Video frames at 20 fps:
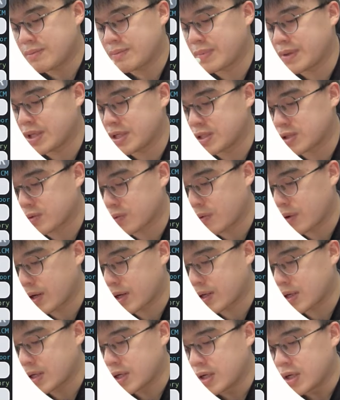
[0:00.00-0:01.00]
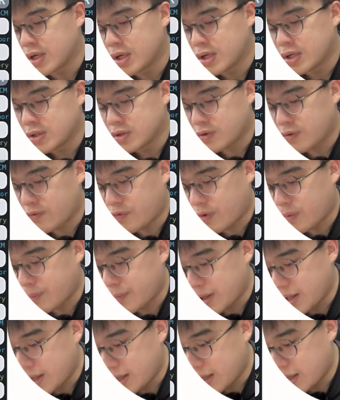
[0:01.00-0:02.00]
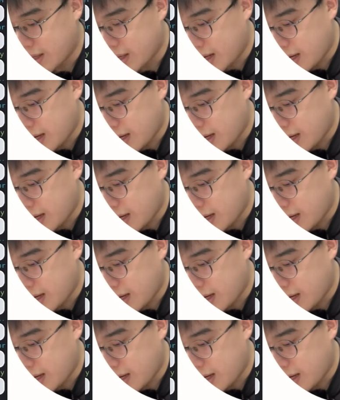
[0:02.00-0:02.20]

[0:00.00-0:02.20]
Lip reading: b square. So for me,